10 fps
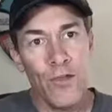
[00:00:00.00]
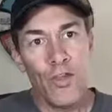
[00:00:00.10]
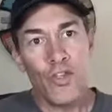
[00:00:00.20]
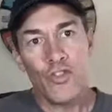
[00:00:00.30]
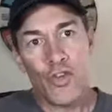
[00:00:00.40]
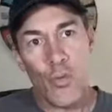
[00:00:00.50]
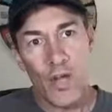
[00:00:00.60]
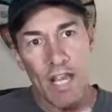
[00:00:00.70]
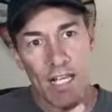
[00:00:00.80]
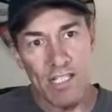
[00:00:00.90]
So when
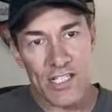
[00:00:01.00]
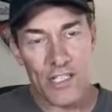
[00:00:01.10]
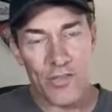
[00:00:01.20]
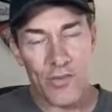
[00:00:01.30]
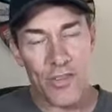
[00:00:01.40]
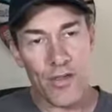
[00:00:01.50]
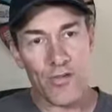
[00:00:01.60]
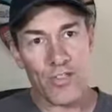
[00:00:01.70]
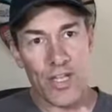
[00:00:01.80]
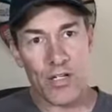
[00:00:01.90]
I consider the
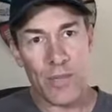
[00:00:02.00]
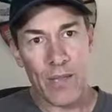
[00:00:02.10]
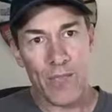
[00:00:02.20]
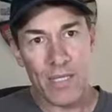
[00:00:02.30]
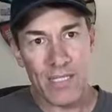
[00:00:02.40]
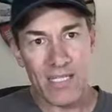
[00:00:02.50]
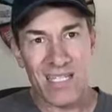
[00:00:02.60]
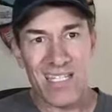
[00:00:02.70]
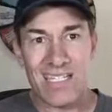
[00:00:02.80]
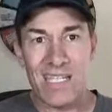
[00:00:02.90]
Cheddar Bay Biscuit,
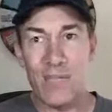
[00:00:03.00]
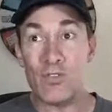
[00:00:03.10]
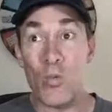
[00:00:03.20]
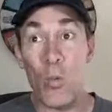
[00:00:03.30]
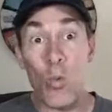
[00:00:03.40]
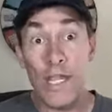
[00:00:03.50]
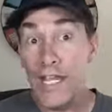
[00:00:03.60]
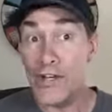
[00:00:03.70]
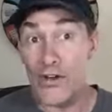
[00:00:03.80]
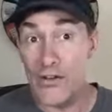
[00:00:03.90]
it seems
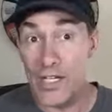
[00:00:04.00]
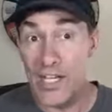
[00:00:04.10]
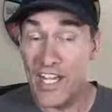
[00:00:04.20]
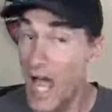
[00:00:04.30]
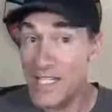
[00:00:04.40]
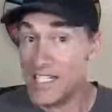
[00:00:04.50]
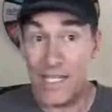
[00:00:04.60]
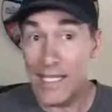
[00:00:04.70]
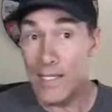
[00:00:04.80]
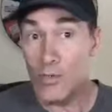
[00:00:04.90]
weird not to
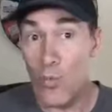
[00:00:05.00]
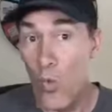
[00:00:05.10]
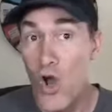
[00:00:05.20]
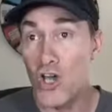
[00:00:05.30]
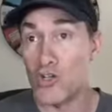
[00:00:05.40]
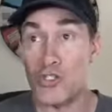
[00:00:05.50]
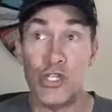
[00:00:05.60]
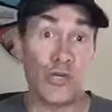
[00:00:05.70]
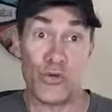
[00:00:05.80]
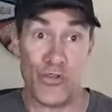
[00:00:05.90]
eat one or
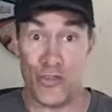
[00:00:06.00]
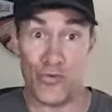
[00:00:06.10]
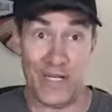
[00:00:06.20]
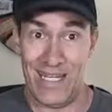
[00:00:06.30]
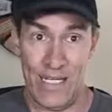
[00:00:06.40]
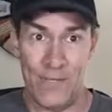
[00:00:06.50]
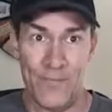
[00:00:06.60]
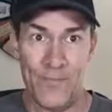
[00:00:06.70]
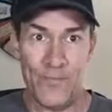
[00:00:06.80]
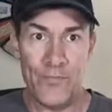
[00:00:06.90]
two or three.
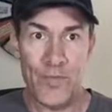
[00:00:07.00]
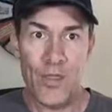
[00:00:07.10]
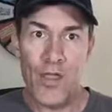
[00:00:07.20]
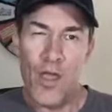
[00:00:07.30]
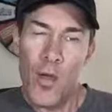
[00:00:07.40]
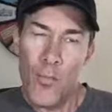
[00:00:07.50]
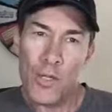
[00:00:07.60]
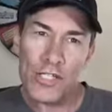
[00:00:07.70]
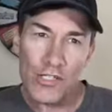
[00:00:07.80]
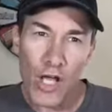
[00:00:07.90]
But
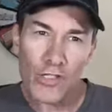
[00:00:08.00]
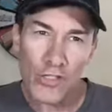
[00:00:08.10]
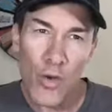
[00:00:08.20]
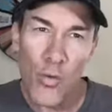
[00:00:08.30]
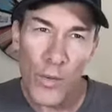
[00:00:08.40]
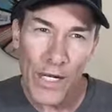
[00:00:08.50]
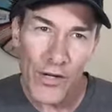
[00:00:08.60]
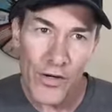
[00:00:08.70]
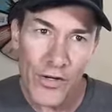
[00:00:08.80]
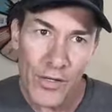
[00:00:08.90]
it's also
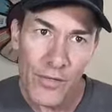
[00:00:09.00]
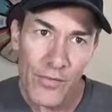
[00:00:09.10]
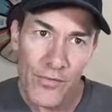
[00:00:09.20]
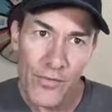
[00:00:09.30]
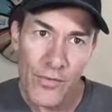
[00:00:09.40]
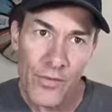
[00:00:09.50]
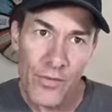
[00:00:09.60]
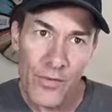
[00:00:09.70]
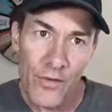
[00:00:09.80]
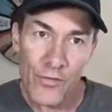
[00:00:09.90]
weird
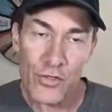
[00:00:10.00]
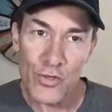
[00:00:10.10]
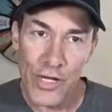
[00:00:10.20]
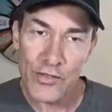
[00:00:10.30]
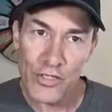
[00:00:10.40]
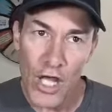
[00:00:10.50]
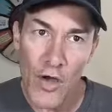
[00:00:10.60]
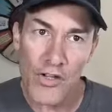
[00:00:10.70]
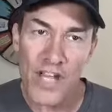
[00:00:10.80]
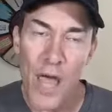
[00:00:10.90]
for Trainer Joe
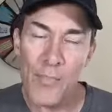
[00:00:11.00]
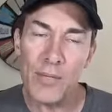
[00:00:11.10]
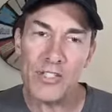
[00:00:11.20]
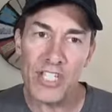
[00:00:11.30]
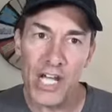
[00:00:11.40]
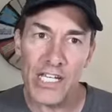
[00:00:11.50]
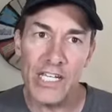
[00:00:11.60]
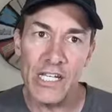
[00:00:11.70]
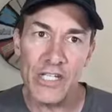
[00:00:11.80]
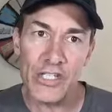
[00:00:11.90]
to not be able to tuck in
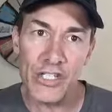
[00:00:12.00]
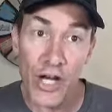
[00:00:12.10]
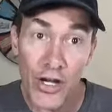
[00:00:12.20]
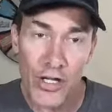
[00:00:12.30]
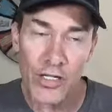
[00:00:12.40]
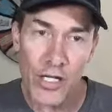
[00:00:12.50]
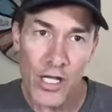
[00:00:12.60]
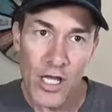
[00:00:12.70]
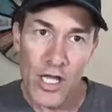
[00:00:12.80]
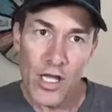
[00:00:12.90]
his shirt
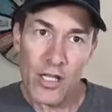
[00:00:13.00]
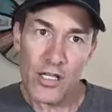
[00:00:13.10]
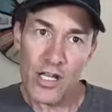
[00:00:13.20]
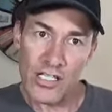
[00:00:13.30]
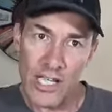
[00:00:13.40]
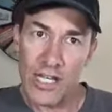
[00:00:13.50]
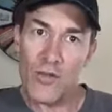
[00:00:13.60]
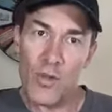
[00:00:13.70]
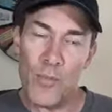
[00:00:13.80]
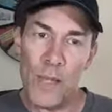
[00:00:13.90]
because he doesn't
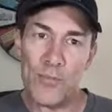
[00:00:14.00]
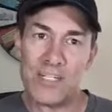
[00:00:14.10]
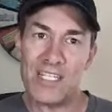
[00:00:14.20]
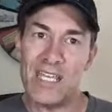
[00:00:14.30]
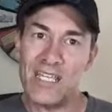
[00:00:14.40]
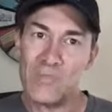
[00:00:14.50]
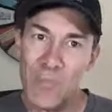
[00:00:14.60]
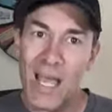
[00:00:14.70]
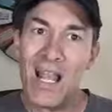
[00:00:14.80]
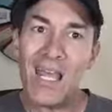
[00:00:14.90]
want people to see his
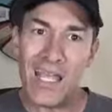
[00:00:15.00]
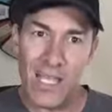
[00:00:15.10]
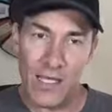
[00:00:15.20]
belly.